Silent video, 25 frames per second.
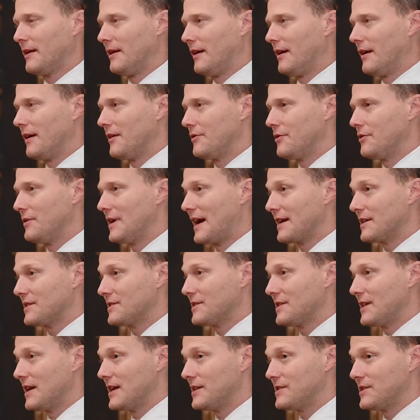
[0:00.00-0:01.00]
The United
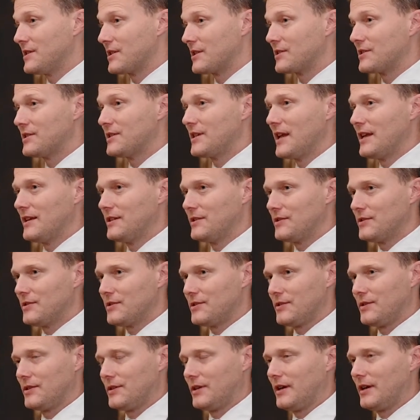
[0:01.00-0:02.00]
States
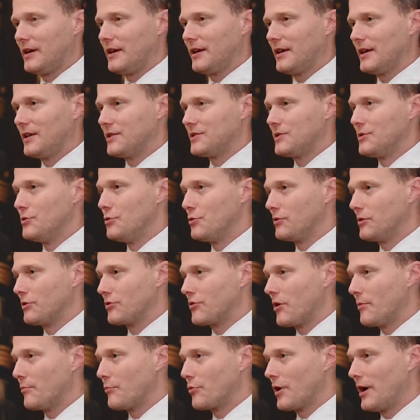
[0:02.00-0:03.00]
extends its
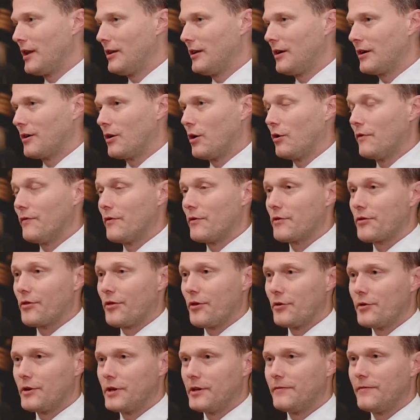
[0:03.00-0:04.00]
nuclear umbrella over
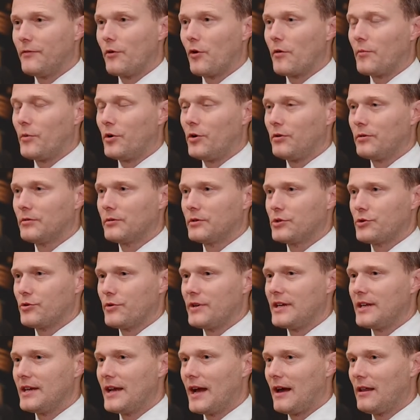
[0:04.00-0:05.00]
30 formal
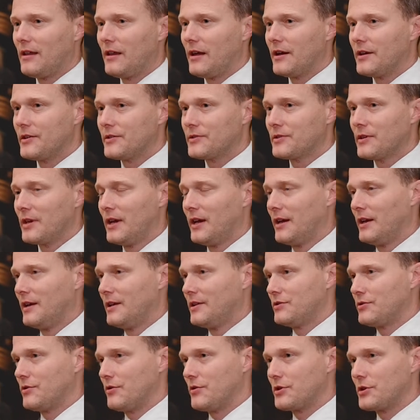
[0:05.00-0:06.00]
treaty allies.
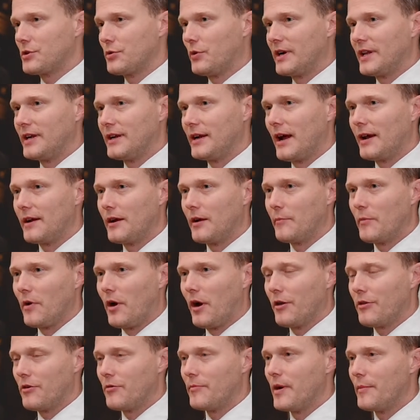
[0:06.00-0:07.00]
So the 29
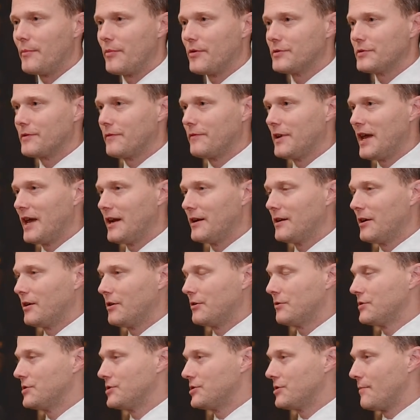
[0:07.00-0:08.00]
other members of
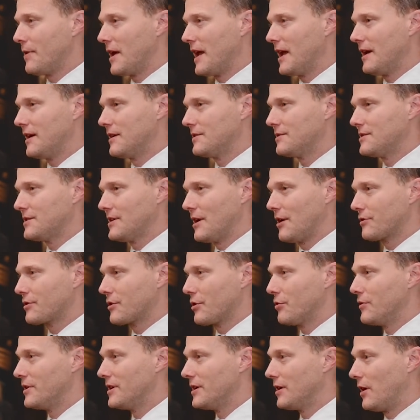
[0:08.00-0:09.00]
NATO, Japan, South
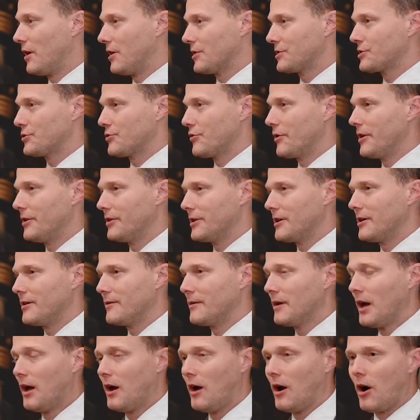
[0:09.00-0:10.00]
Korea, Australia,
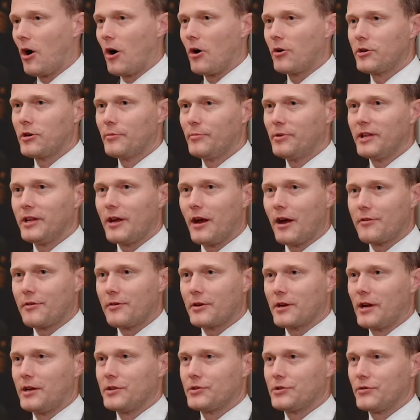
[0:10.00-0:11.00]
arguably
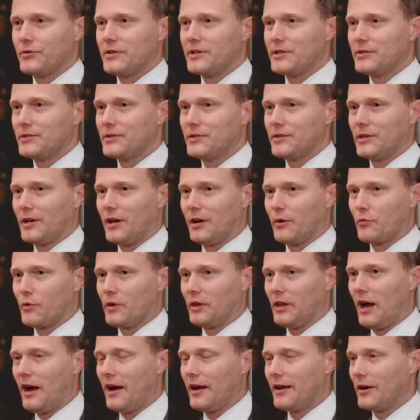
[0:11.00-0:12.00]
other countries
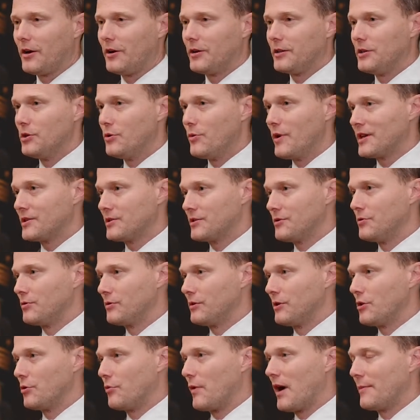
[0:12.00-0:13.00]
rely on U.S.
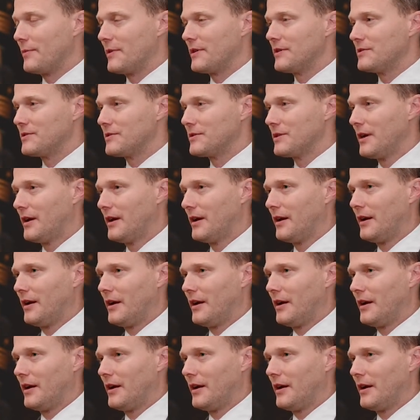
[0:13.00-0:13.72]
nuclear weapons